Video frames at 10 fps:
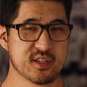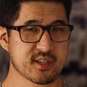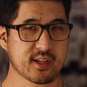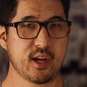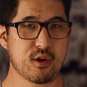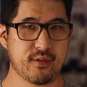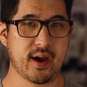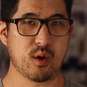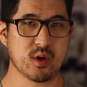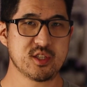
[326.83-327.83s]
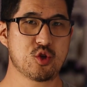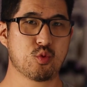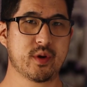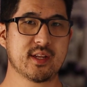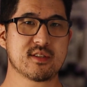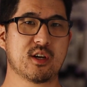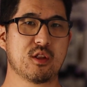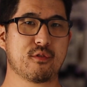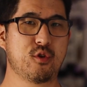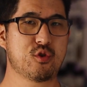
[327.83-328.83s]
Just to clarify, once you
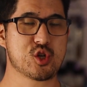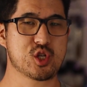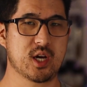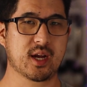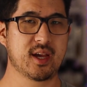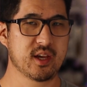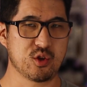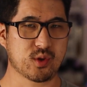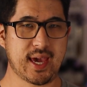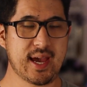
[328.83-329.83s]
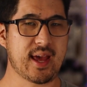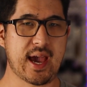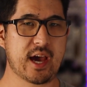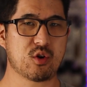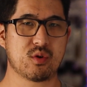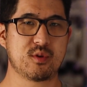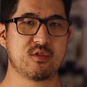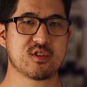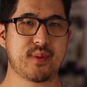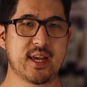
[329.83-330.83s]
reinstall a Future Shock, you can't add or
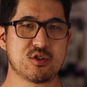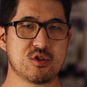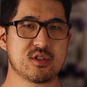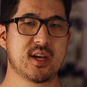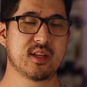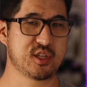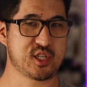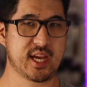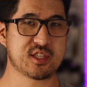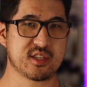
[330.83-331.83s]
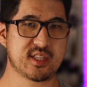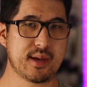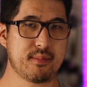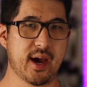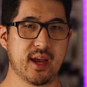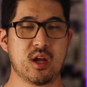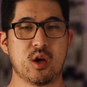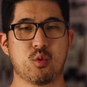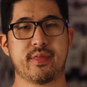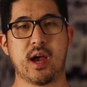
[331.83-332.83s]
remove spacers to change the stem height
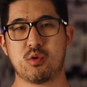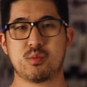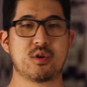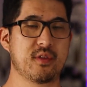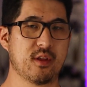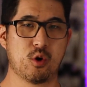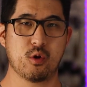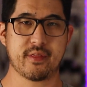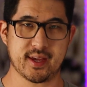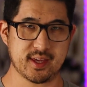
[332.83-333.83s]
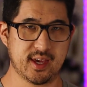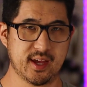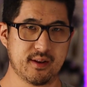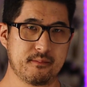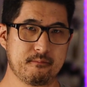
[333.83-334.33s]
without removing the whole thing again.